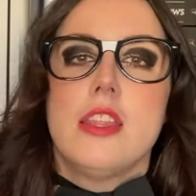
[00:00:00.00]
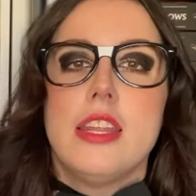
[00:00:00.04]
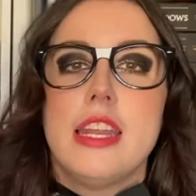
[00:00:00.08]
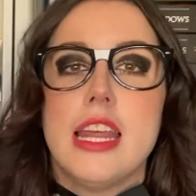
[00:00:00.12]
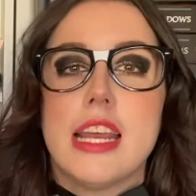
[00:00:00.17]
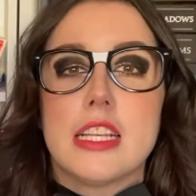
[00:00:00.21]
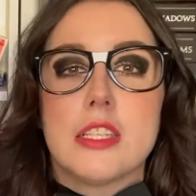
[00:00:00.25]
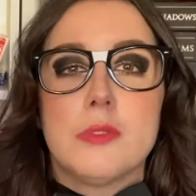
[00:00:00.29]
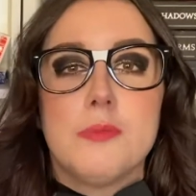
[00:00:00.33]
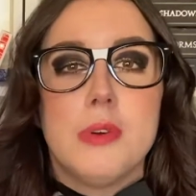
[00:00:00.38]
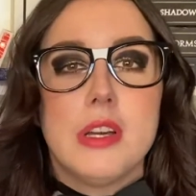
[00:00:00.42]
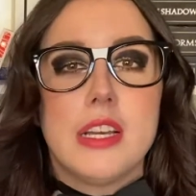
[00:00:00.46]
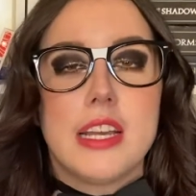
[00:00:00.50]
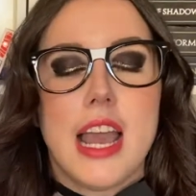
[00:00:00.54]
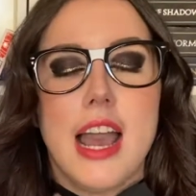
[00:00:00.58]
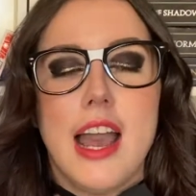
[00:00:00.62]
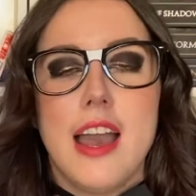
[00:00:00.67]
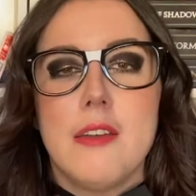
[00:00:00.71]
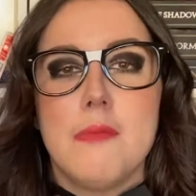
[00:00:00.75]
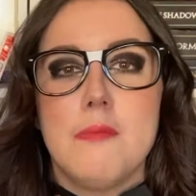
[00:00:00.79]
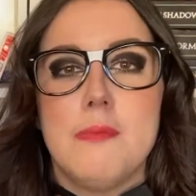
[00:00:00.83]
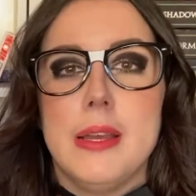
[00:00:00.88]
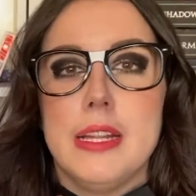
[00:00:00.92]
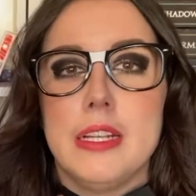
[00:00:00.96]
The next book
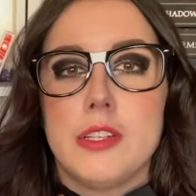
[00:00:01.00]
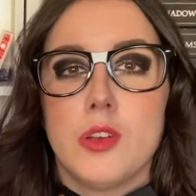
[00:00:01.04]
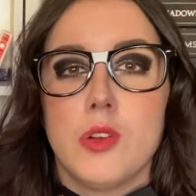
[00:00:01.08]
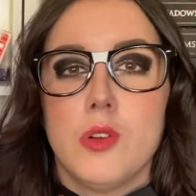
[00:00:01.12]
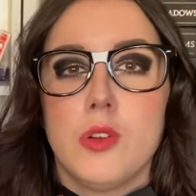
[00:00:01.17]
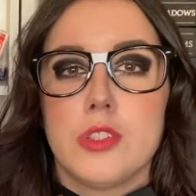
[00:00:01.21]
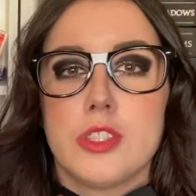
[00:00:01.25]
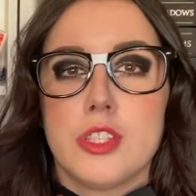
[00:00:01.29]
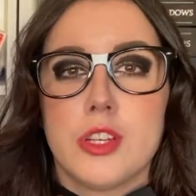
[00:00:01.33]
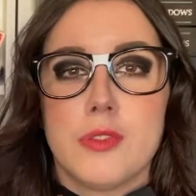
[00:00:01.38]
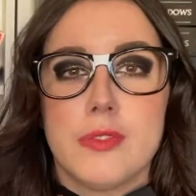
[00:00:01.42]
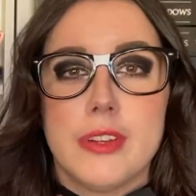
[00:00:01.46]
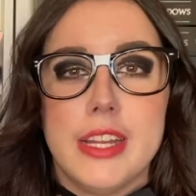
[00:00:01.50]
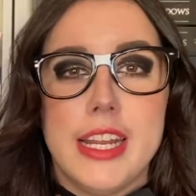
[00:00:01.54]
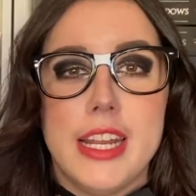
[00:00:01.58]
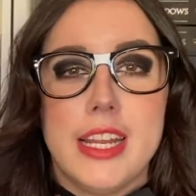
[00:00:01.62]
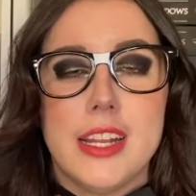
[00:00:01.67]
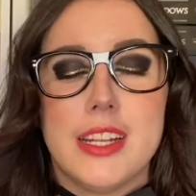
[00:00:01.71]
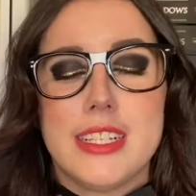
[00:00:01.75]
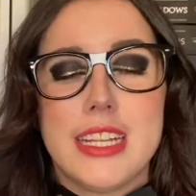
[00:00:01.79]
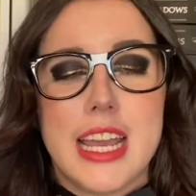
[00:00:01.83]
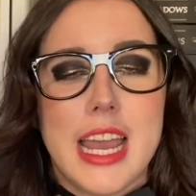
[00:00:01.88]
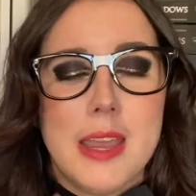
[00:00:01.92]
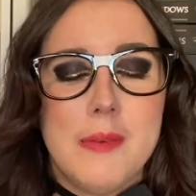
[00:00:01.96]
I've been told to
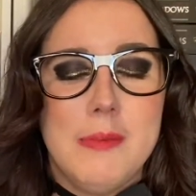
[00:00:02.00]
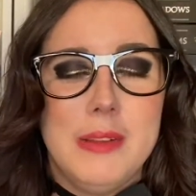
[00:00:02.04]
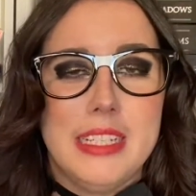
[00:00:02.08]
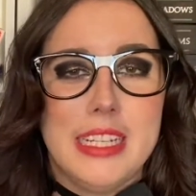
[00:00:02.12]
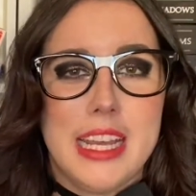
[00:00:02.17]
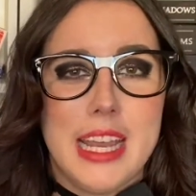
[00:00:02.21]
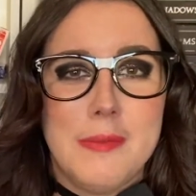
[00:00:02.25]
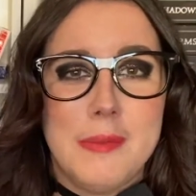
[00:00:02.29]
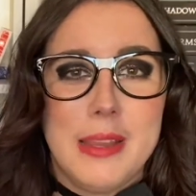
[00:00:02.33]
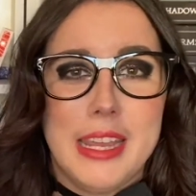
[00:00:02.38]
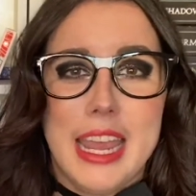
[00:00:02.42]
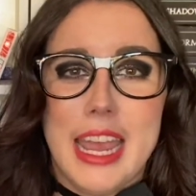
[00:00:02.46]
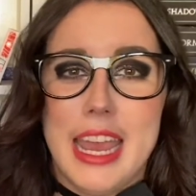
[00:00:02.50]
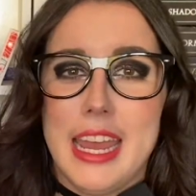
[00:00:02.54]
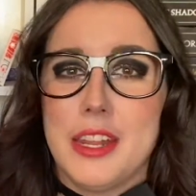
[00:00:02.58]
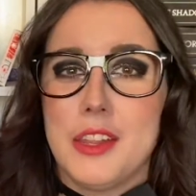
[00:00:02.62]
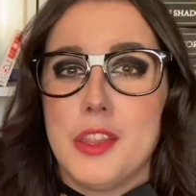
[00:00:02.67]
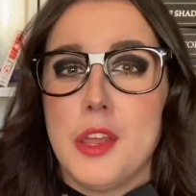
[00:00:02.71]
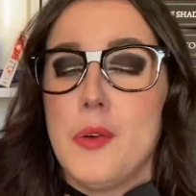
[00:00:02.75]
read time and time again,